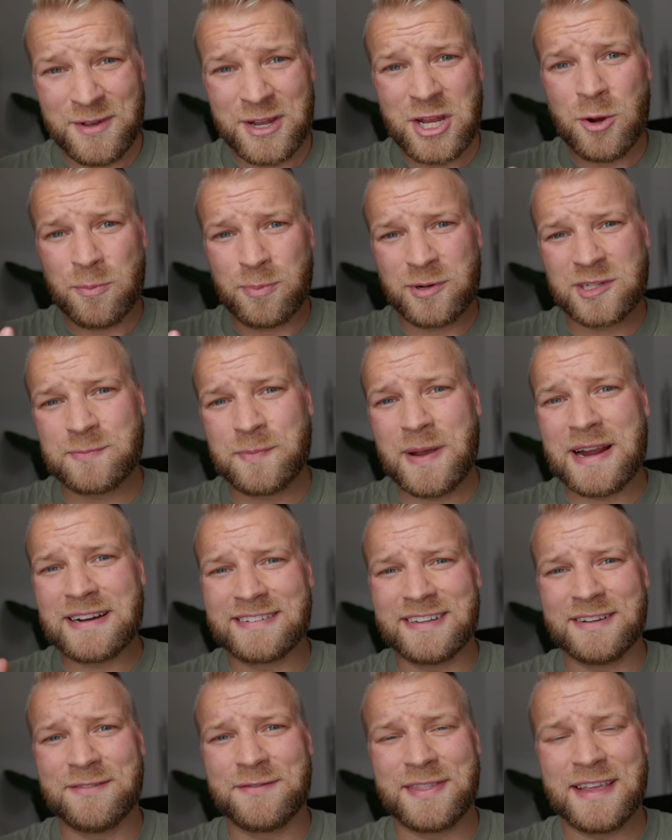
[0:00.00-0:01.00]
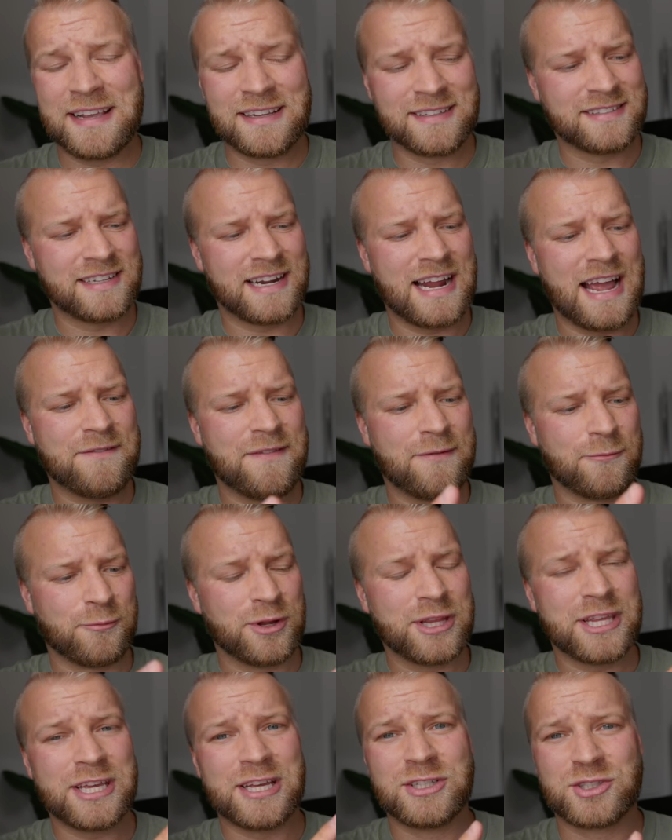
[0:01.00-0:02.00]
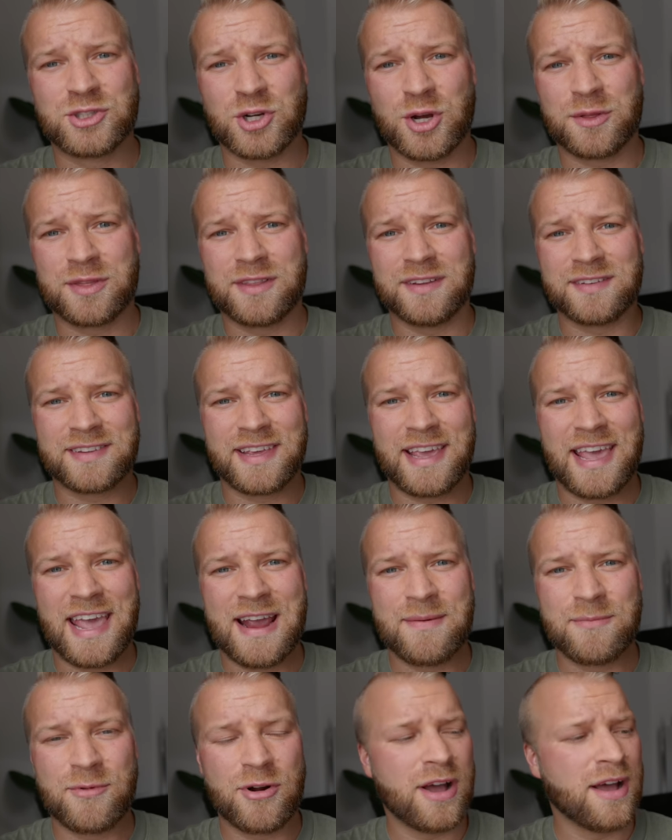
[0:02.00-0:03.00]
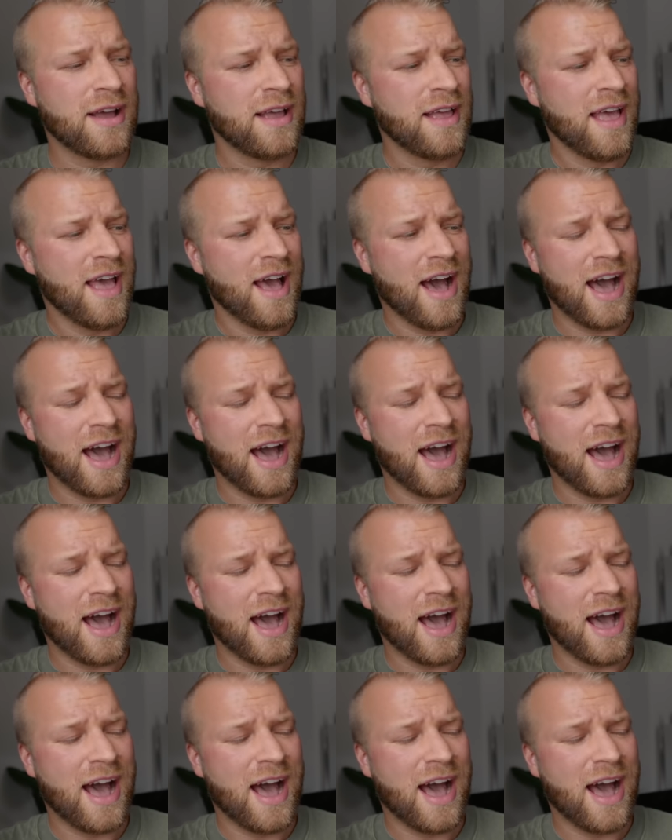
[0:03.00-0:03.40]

video perspective, things that I've really enjoyed this camera,